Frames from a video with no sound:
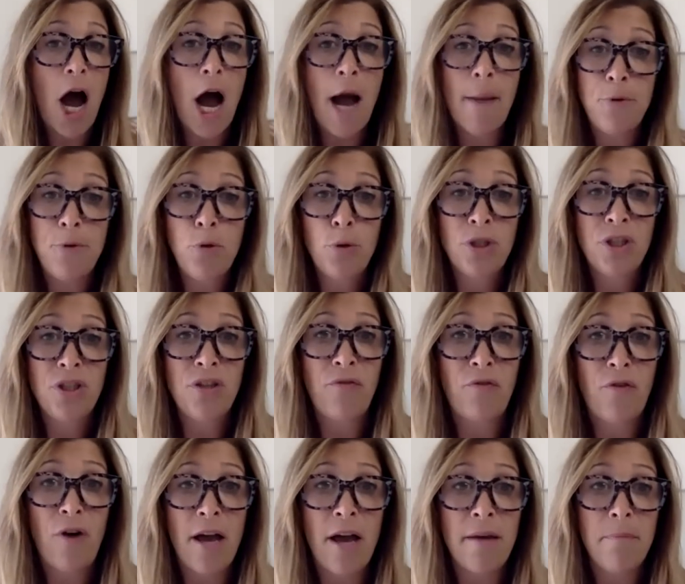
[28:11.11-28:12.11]
up towards the
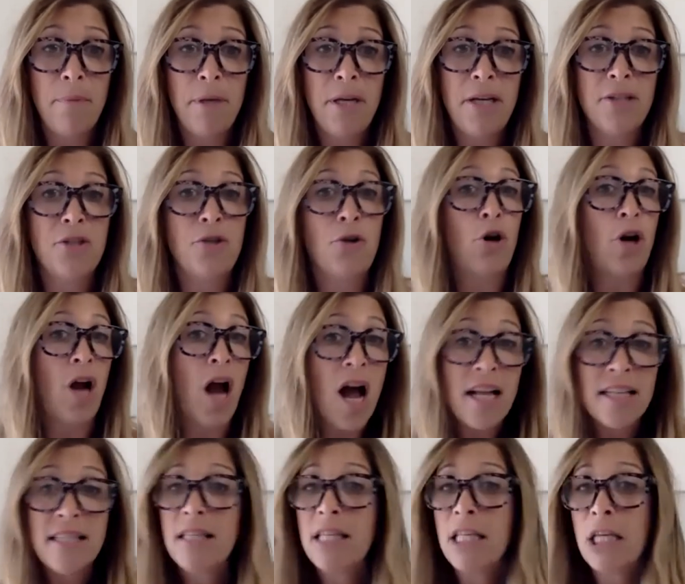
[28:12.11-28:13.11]
front because they're
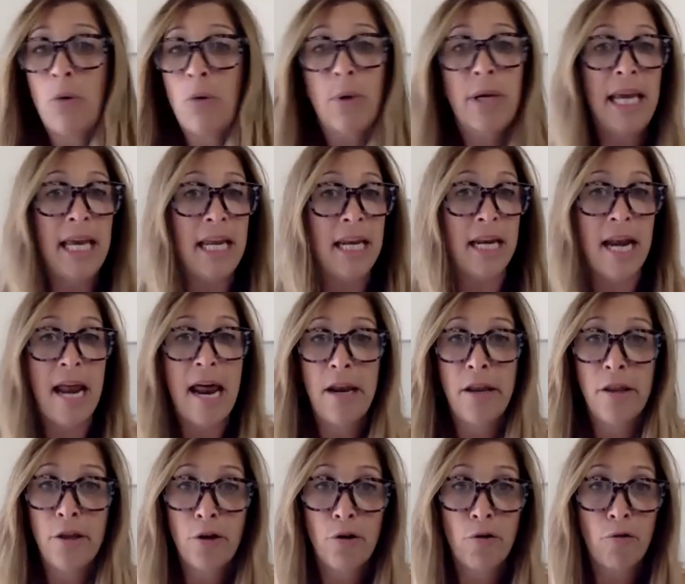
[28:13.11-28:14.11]
constantly going in and
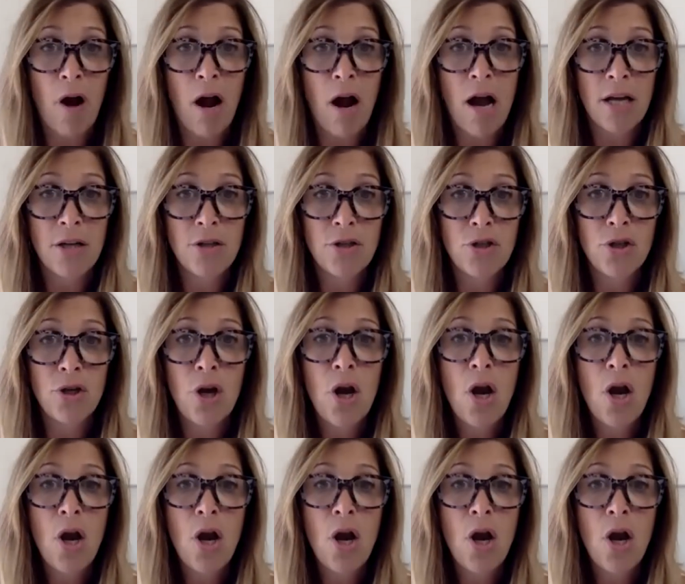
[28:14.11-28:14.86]
out of the garage.